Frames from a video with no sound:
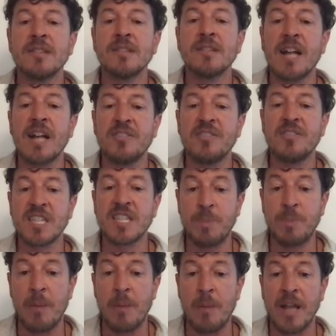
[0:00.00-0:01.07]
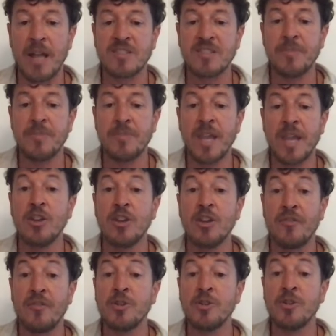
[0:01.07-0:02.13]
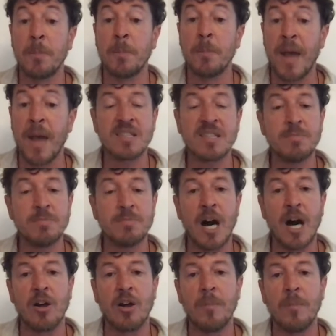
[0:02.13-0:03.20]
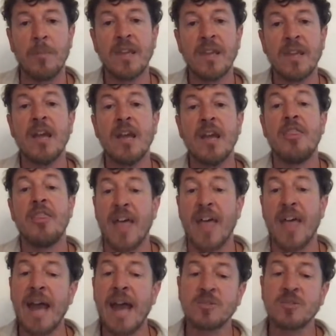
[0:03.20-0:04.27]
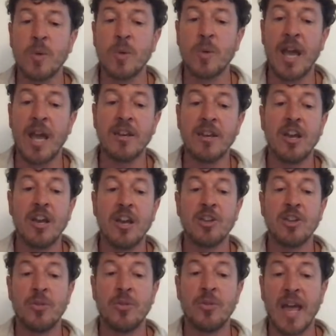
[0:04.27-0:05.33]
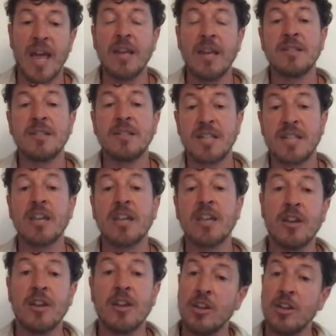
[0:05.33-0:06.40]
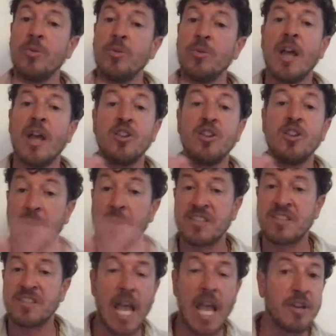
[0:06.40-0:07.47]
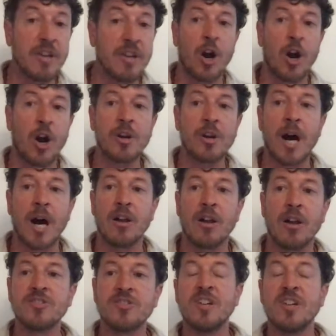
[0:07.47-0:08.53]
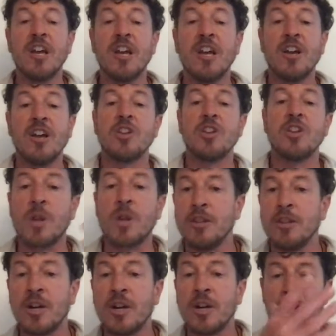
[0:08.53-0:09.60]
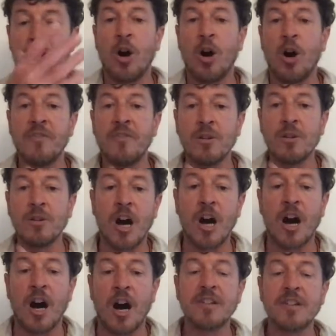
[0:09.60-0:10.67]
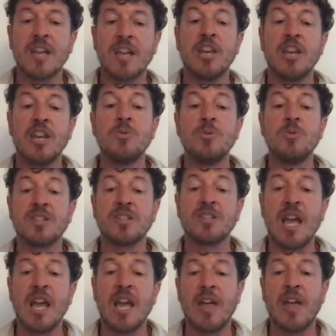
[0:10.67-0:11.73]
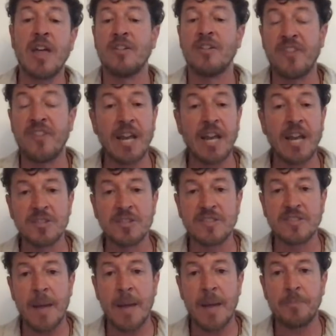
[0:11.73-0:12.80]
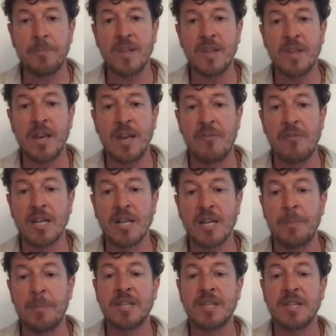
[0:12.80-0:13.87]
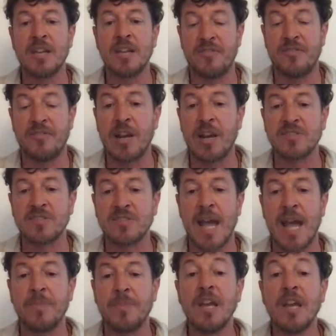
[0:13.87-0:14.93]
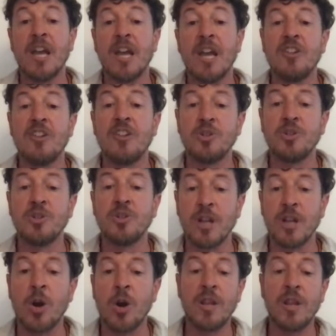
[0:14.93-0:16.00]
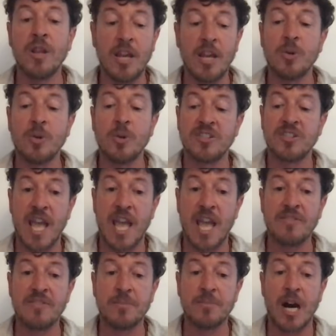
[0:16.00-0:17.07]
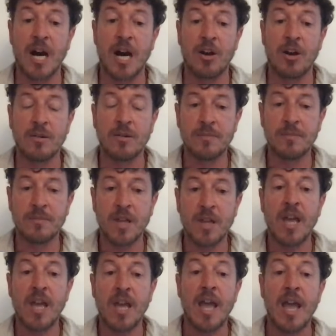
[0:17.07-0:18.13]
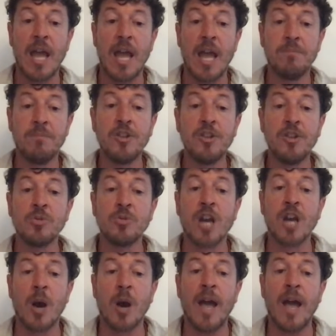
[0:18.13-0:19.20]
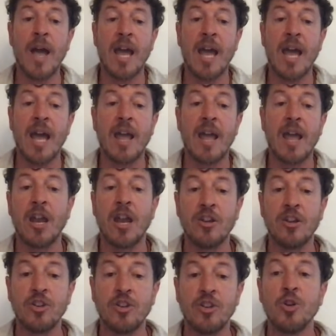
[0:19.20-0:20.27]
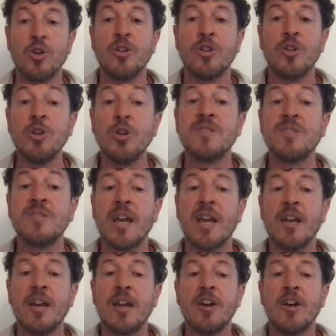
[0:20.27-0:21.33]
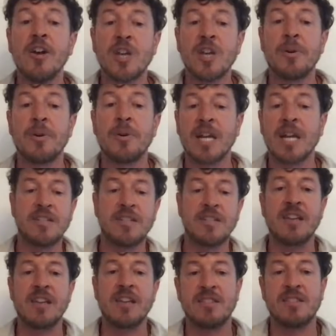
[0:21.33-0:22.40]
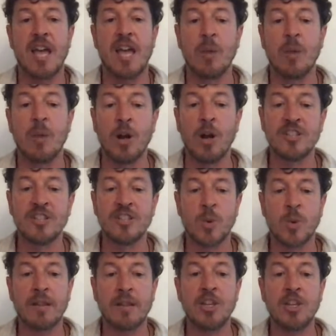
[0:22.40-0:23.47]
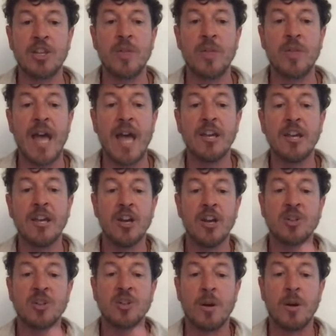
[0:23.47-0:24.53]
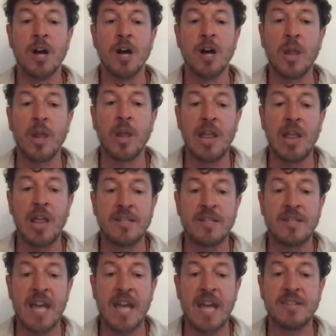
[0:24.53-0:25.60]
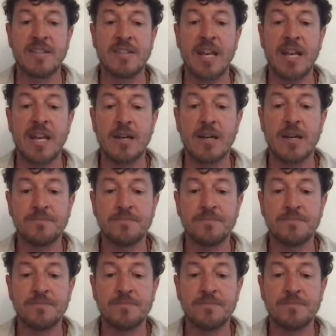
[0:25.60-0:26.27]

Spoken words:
of experiments and you found your best model, that is when you then you've been saving all your models. So you can look at all of your logs and you just take, then the final step in every competition, the final step is you load in your saved model and you go ahead and you use it to predict the test set. And we'll just quickly do that. So we're loading in the test data.